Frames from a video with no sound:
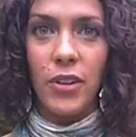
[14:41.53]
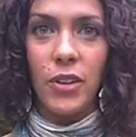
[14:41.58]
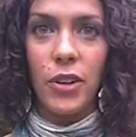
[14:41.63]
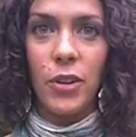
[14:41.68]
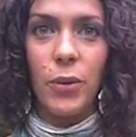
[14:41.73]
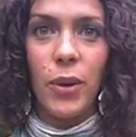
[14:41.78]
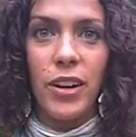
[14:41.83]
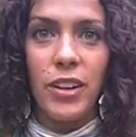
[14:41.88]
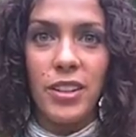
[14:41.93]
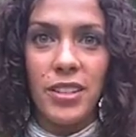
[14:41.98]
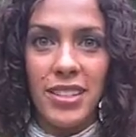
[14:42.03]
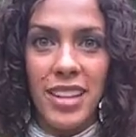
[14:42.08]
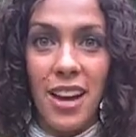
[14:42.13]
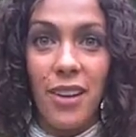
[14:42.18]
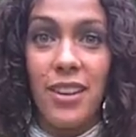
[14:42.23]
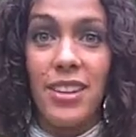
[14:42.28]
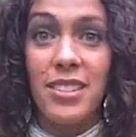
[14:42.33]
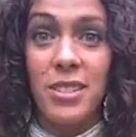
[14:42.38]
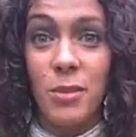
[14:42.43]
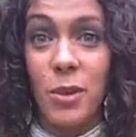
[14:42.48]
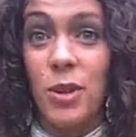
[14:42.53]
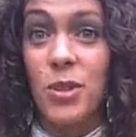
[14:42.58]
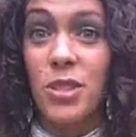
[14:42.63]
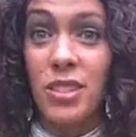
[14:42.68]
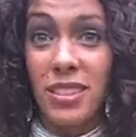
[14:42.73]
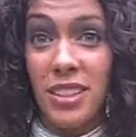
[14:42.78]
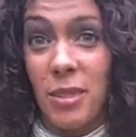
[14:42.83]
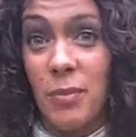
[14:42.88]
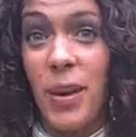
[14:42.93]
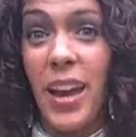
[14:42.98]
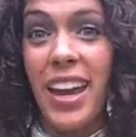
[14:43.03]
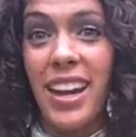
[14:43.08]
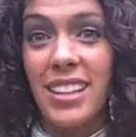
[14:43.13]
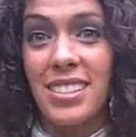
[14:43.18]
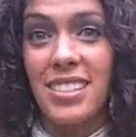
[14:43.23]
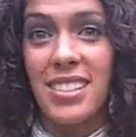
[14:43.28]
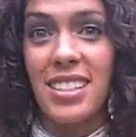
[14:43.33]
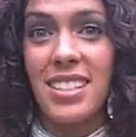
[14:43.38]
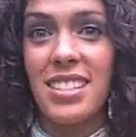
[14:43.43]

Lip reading: and your awareness now is emotionally based.